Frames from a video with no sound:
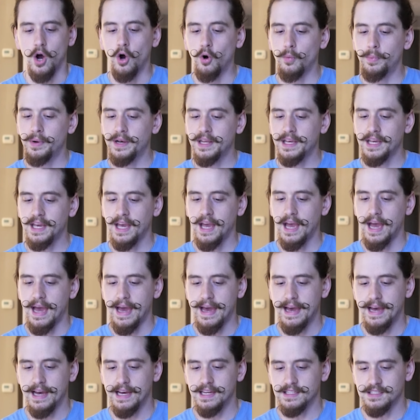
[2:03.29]
Opening
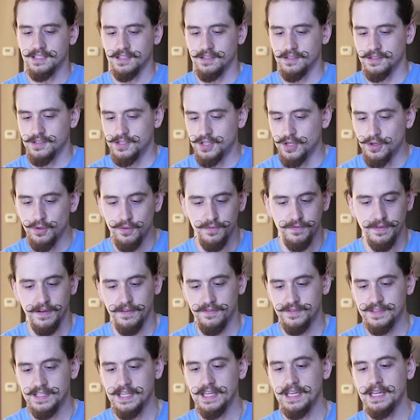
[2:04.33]
at
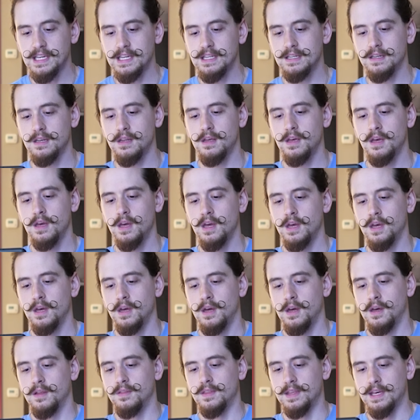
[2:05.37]
215,
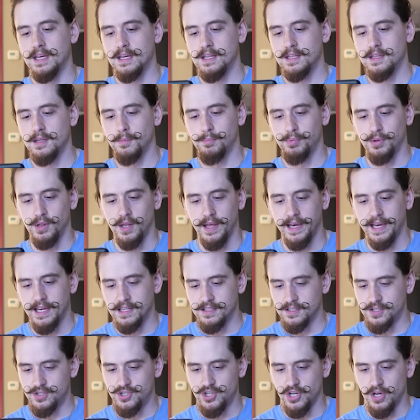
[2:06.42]
then the
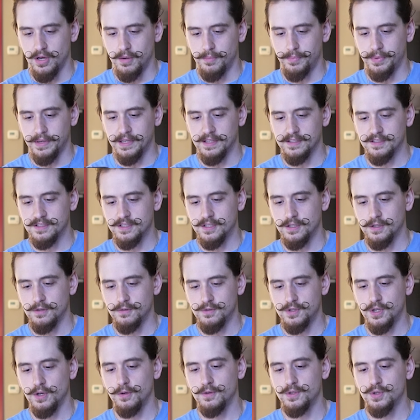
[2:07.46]
planned jump is
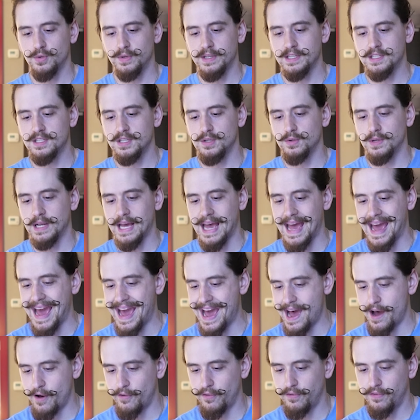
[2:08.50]
to
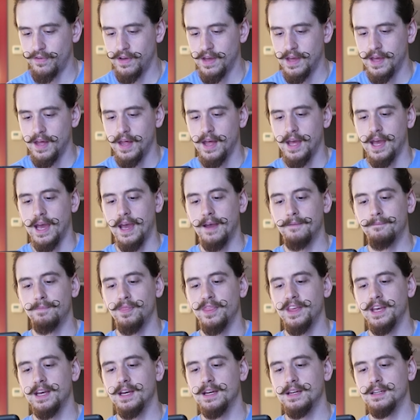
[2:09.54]
222.5,
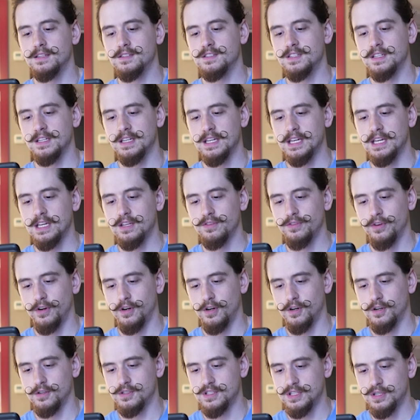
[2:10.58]
and then to
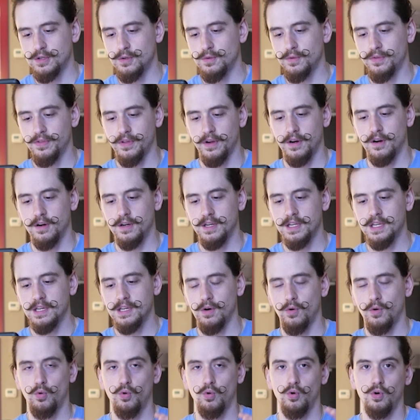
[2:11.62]
either
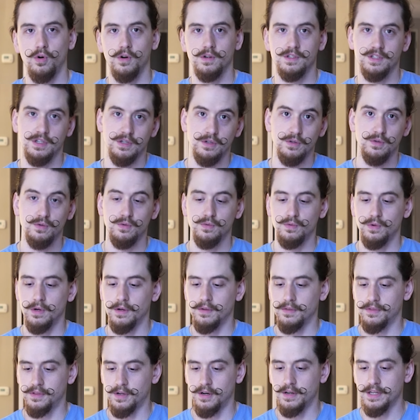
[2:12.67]
230 or
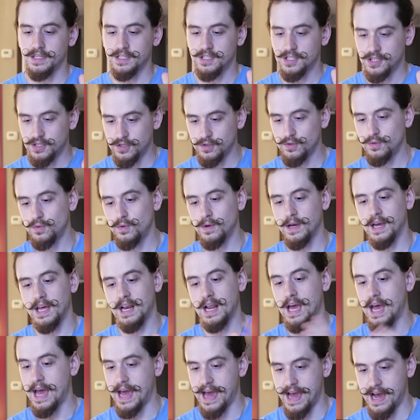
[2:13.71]

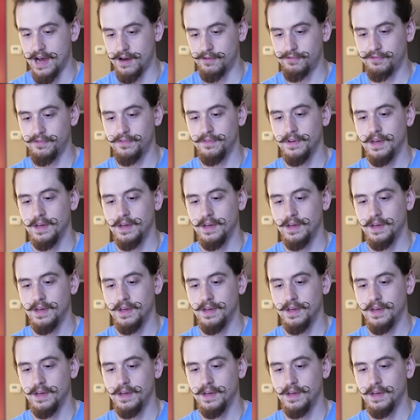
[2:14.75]
232.5.